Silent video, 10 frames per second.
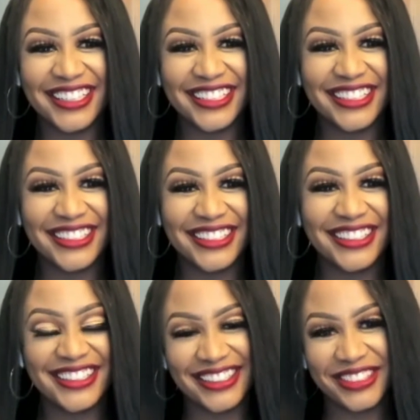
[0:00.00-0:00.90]

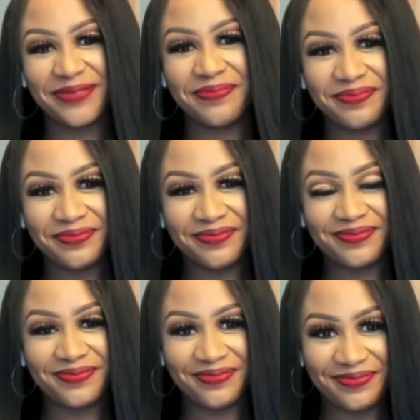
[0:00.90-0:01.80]

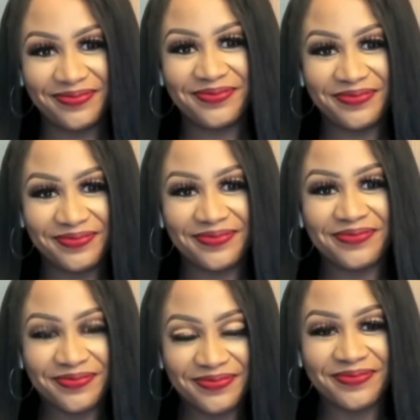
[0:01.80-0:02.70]

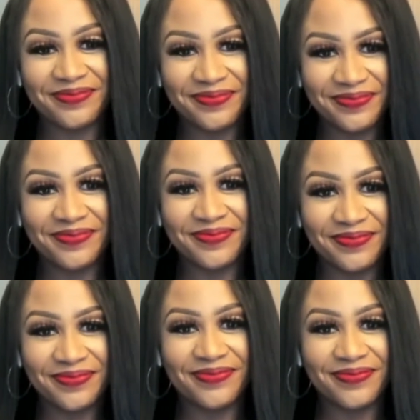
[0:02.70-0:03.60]

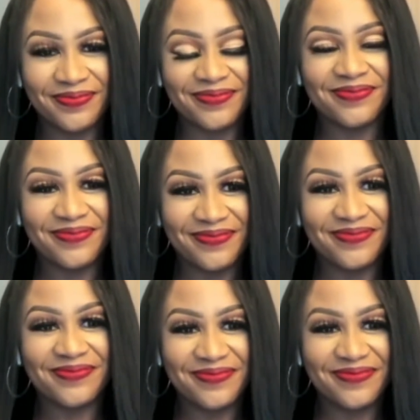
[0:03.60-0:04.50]

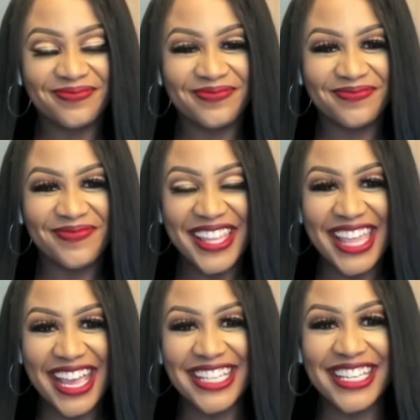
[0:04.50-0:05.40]

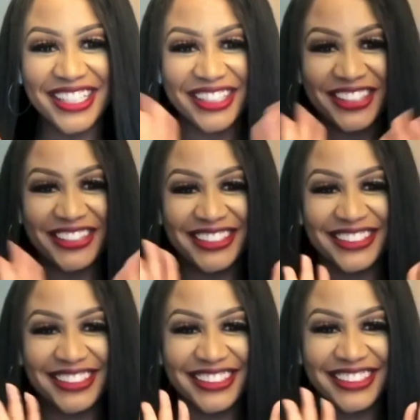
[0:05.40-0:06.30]

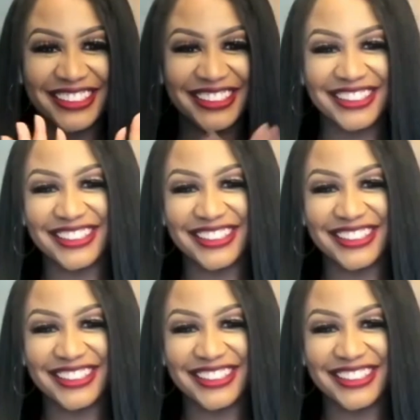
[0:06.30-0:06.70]
(not speaking)